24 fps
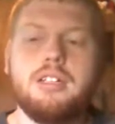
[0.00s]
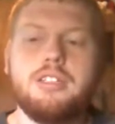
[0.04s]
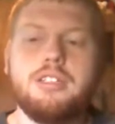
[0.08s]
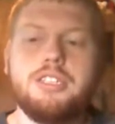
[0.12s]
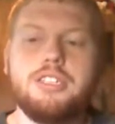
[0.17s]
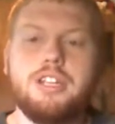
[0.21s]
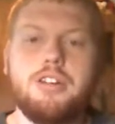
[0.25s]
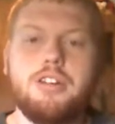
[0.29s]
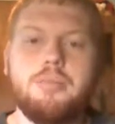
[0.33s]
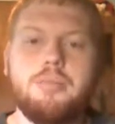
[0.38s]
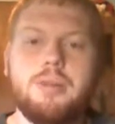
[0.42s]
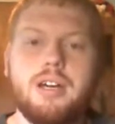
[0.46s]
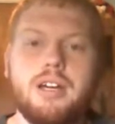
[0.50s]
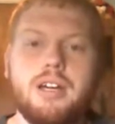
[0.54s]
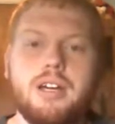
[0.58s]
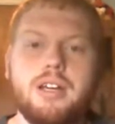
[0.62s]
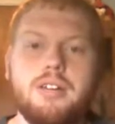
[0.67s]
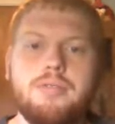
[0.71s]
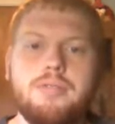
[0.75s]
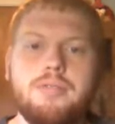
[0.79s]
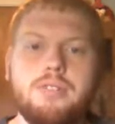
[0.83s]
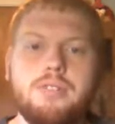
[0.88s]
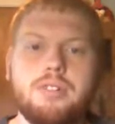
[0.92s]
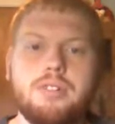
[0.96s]
shown
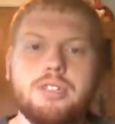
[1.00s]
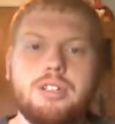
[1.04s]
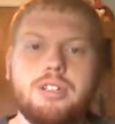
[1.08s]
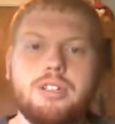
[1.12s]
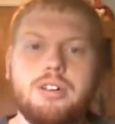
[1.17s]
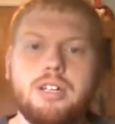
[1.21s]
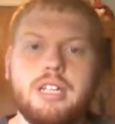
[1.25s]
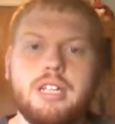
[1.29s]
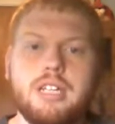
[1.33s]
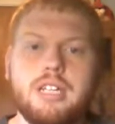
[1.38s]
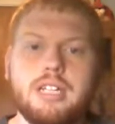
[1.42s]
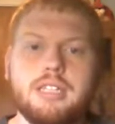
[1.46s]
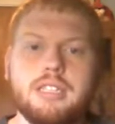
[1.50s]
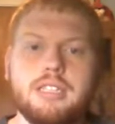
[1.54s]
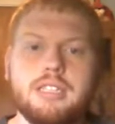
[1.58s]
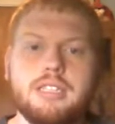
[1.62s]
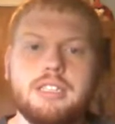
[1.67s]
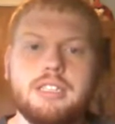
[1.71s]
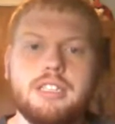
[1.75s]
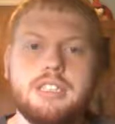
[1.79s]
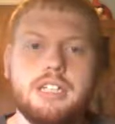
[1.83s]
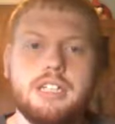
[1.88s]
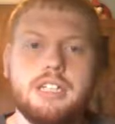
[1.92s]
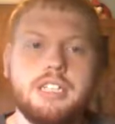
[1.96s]
by 1
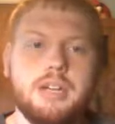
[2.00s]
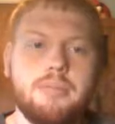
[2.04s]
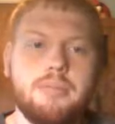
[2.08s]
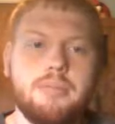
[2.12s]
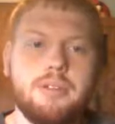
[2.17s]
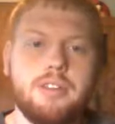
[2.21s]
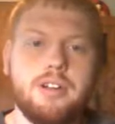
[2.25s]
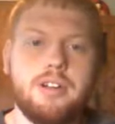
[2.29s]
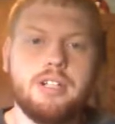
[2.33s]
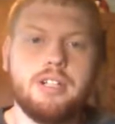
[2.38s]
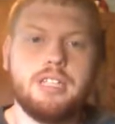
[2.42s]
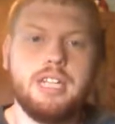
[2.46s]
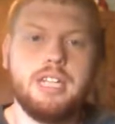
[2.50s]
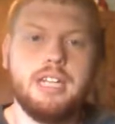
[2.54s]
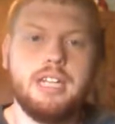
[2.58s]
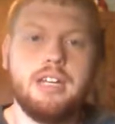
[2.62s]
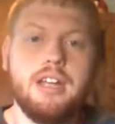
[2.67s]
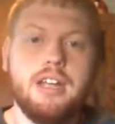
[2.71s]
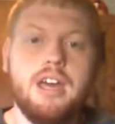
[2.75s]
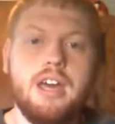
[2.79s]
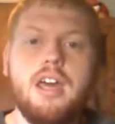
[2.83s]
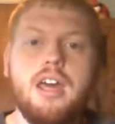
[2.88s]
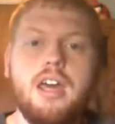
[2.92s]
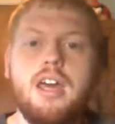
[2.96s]
Corinthians chapter
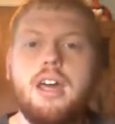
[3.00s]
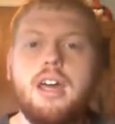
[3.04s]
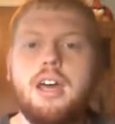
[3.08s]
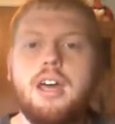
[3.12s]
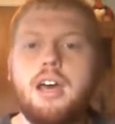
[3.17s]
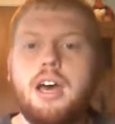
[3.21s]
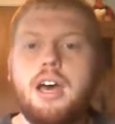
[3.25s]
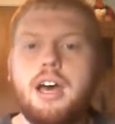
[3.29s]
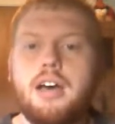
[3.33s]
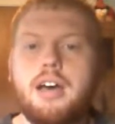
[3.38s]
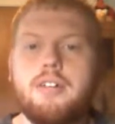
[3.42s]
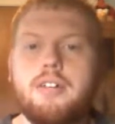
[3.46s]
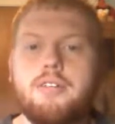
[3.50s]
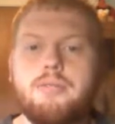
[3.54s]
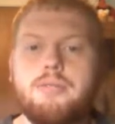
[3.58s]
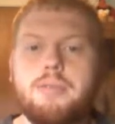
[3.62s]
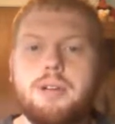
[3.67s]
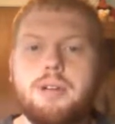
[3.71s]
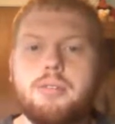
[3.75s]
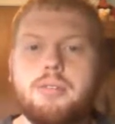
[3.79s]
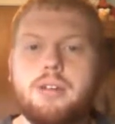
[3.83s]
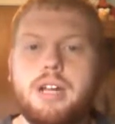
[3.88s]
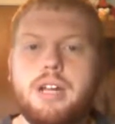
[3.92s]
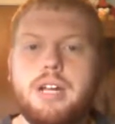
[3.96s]
13. I've
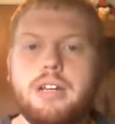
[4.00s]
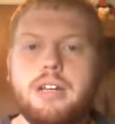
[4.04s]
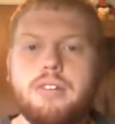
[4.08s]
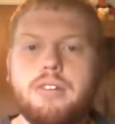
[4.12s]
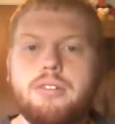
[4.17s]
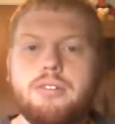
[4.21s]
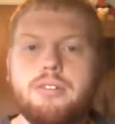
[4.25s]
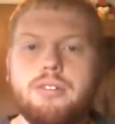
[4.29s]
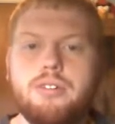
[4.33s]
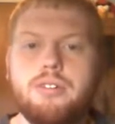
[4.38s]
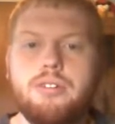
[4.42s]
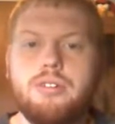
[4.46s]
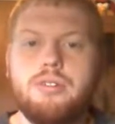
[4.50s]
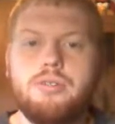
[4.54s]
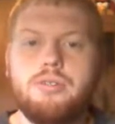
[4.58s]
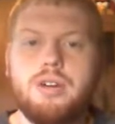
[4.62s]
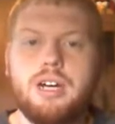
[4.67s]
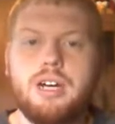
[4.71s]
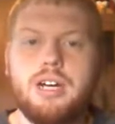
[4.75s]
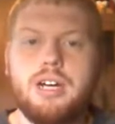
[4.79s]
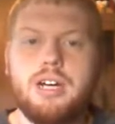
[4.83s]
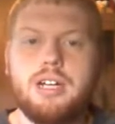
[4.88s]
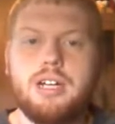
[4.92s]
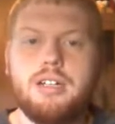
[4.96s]
been reading
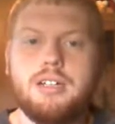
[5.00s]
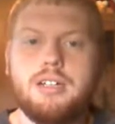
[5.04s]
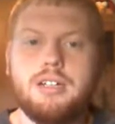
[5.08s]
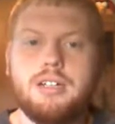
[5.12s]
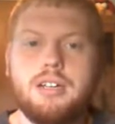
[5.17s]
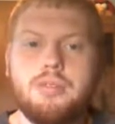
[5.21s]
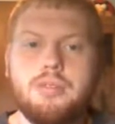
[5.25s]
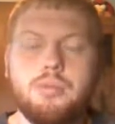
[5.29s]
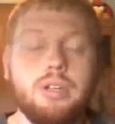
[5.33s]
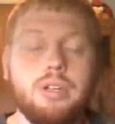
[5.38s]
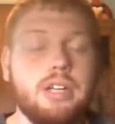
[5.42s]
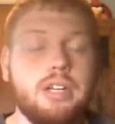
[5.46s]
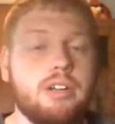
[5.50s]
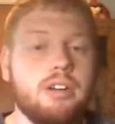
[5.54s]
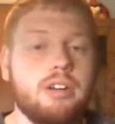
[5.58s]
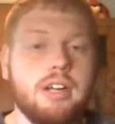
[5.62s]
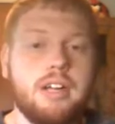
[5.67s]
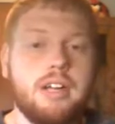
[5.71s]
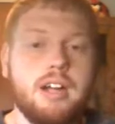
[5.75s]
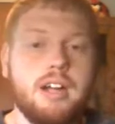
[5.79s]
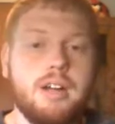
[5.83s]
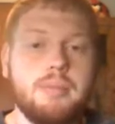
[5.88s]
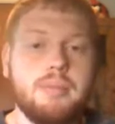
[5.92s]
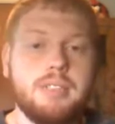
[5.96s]
through a really
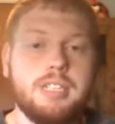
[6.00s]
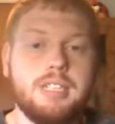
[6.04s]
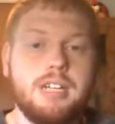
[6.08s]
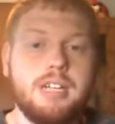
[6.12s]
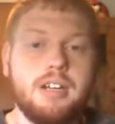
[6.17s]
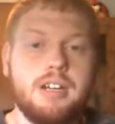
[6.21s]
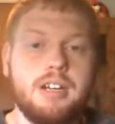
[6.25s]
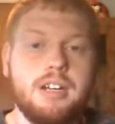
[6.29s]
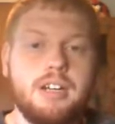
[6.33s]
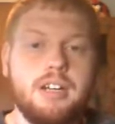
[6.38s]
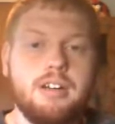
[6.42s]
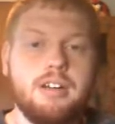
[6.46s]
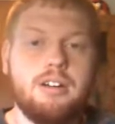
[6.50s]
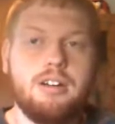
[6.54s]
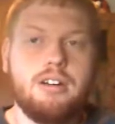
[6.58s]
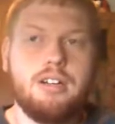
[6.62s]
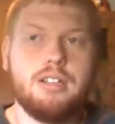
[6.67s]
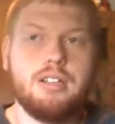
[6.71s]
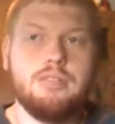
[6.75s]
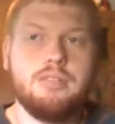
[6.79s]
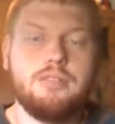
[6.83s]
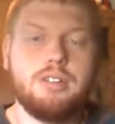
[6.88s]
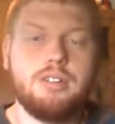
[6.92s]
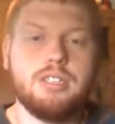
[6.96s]
great commentary
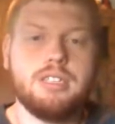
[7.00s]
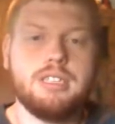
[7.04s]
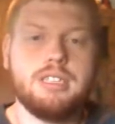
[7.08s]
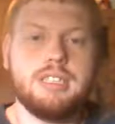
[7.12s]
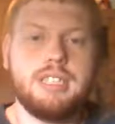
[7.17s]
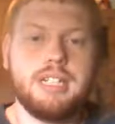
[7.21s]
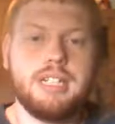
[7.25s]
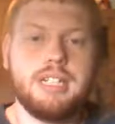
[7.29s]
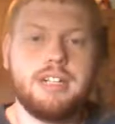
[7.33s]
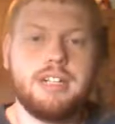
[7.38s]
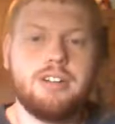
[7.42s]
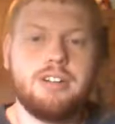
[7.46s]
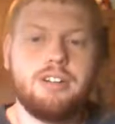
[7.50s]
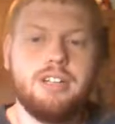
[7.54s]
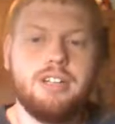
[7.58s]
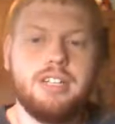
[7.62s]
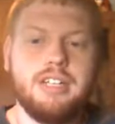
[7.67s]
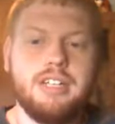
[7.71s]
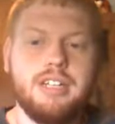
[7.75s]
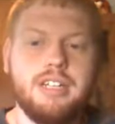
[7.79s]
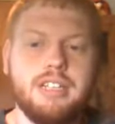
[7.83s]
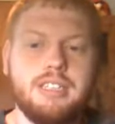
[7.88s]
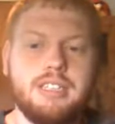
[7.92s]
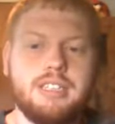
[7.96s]
on 1 and 2
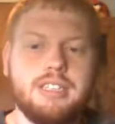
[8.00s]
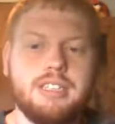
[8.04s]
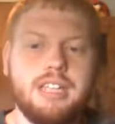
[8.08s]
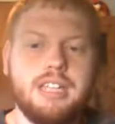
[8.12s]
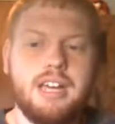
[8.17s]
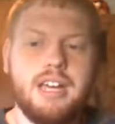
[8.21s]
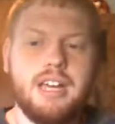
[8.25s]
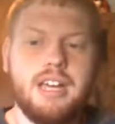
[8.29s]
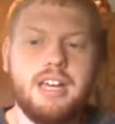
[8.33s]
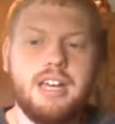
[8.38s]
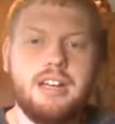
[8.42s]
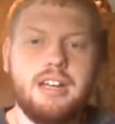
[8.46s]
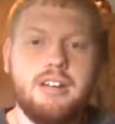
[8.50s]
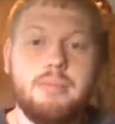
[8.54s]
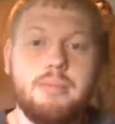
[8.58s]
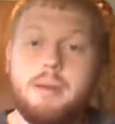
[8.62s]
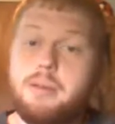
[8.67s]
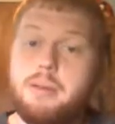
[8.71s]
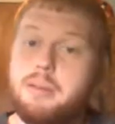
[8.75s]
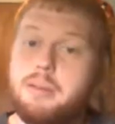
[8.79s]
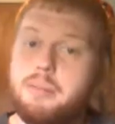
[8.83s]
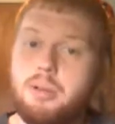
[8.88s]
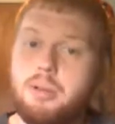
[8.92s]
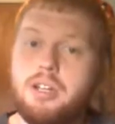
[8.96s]
Corinthians, and I
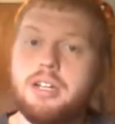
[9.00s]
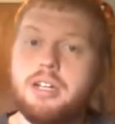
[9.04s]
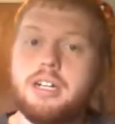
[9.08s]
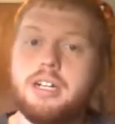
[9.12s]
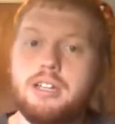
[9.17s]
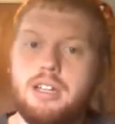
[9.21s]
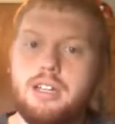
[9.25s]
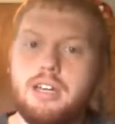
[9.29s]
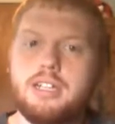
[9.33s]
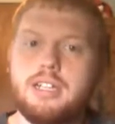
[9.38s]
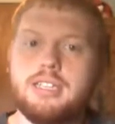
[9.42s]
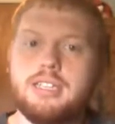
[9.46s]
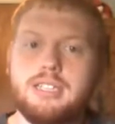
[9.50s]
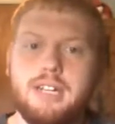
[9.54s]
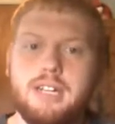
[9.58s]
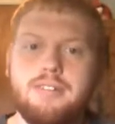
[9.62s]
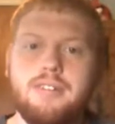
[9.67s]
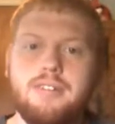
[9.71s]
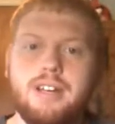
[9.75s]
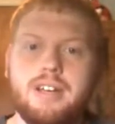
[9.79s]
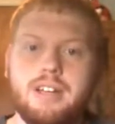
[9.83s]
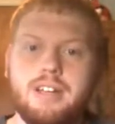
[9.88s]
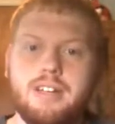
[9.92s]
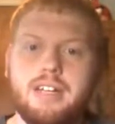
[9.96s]
may be pulling a lot of
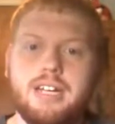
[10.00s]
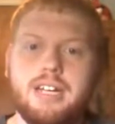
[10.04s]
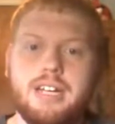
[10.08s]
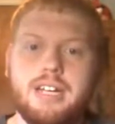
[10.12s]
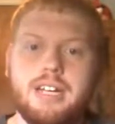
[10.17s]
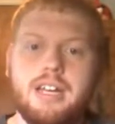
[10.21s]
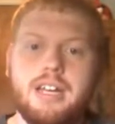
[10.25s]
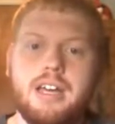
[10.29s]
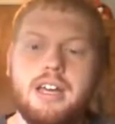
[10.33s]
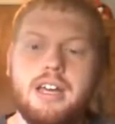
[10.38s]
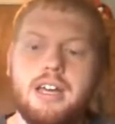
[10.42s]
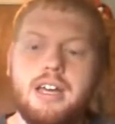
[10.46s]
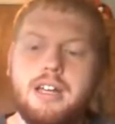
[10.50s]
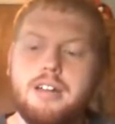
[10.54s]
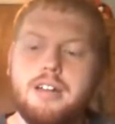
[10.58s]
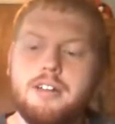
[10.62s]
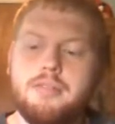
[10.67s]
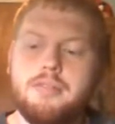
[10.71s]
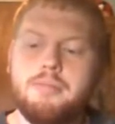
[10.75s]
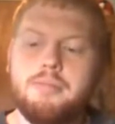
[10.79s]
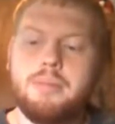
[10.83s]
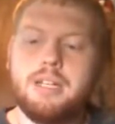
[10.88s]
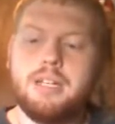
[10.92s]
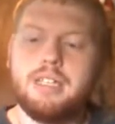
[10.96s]
stuff out of that.
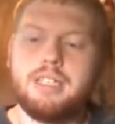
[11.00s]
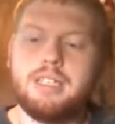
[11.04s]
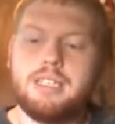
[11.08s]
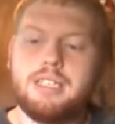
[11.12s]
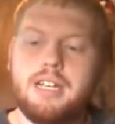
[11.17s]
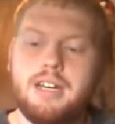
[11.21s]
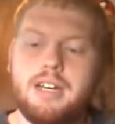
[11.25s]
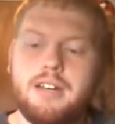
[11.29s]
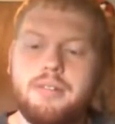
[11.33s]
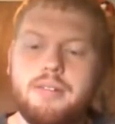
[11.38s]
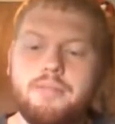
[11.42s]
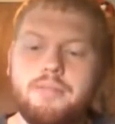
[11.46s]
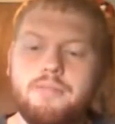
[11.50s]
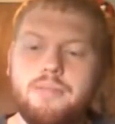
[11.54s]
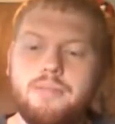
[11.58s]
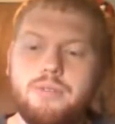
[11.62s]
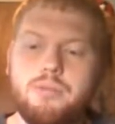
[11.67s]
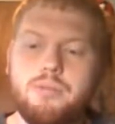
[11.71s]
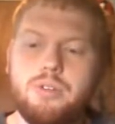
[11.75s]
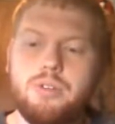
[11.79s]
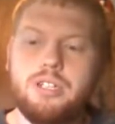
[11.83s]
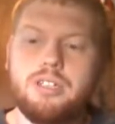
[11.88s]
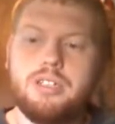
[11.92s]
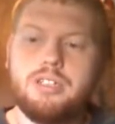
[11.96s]
But
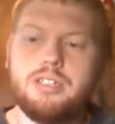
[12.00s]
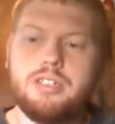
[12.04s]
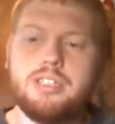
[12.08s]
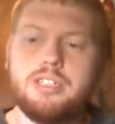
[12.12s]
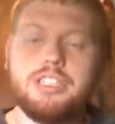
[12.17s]
we'll